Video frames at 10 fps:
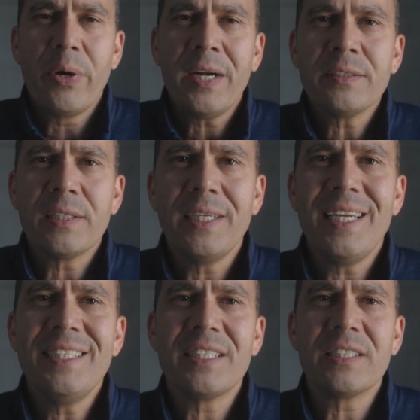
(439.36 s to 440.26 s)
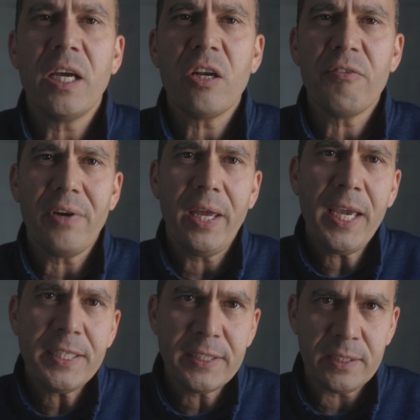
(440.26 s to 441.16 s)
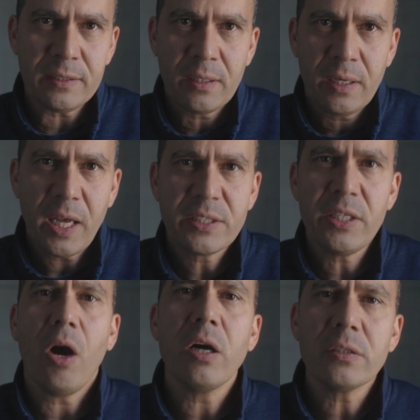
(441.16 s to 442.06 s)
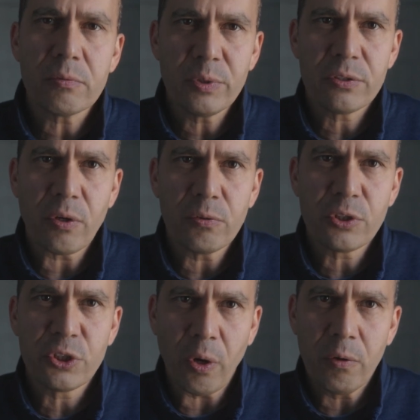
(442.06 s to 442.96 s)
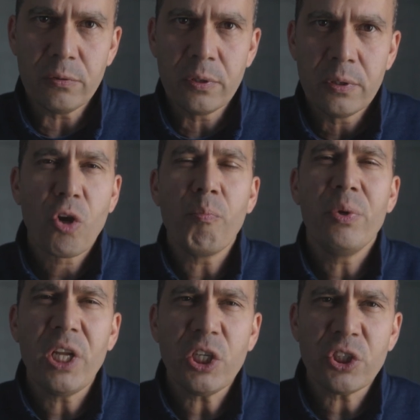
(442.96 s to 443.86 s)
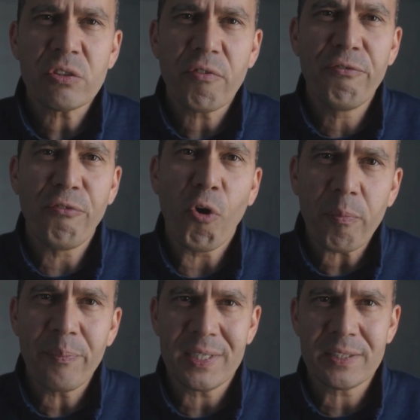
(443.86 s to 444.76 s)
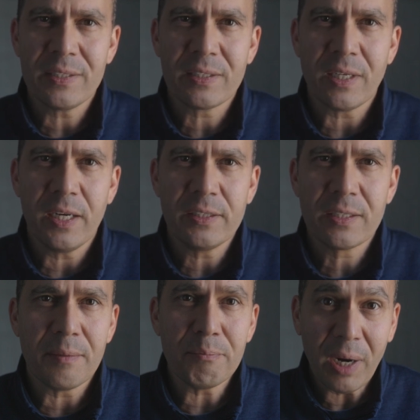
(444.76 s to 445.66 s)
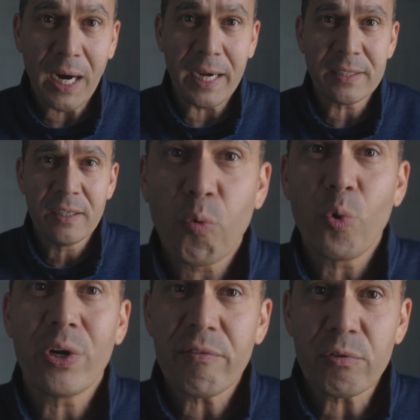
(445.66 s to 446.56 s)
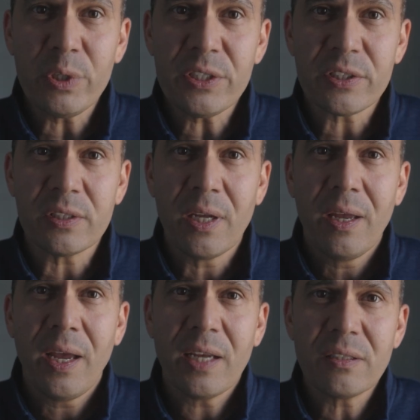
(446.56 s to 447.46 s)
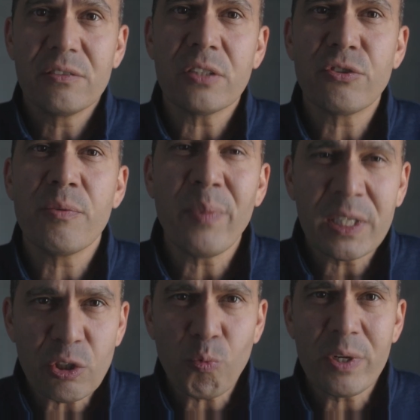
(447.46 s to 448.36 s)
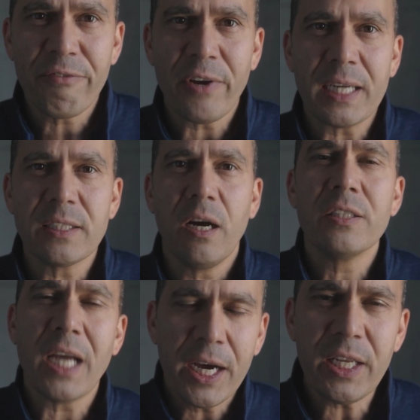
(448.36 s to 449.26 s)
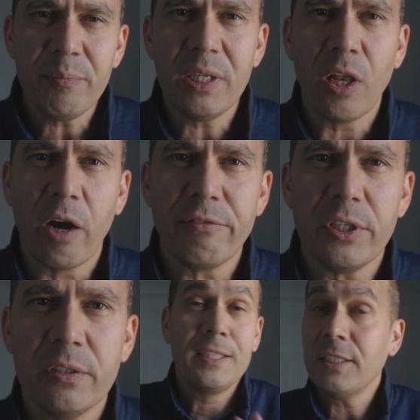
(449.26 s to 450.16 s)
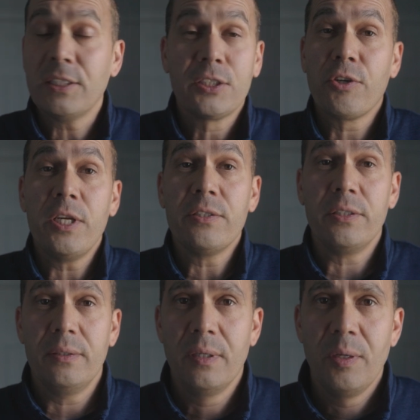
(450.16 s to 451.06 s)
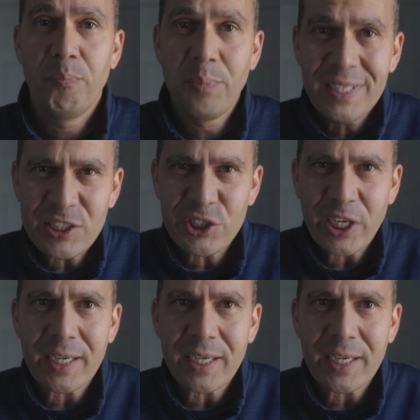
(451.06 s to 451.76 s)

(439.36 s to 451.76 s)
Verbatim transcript: Apparently, instead of aiding, as the other results showed, the combination of 4 pesticides combined, for whatever reason, had a detrimental effect on honeybee larvae. That's crazy. Please